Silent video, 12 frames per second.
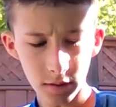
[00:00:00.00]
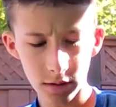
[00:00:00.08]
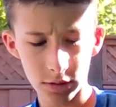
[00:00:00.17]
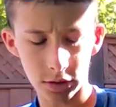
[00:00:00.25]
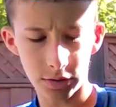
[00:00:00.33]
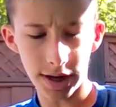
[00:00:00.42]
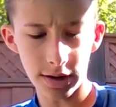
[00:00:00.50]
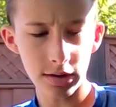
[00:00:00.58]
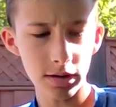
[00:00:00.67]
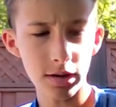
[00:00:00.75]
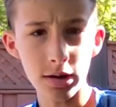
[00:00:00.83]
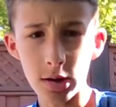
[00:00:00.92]
So now
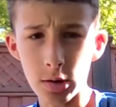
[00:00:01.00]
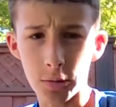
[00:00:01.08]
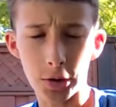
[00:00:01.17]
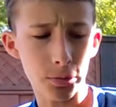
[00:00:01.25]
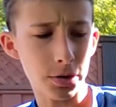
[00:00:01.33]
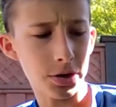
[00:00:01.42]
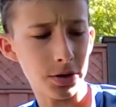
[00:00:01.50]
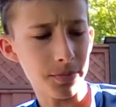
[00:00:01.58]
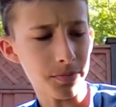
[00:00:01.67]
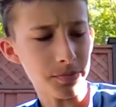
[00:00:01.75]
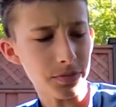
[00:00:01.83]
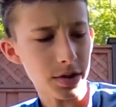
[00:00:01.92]
what we're gonna do,
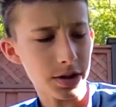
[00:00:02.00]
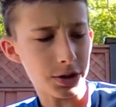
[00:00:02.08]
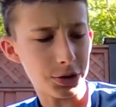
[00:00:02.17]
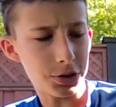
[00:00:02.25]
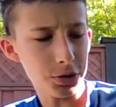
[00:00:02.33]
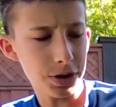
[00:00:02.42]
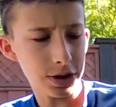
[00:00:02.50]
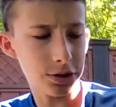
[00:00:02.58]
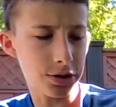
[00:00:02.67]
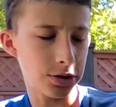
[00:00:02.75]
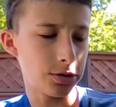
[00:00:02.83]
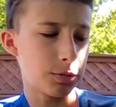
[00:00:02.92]
there's two things you can do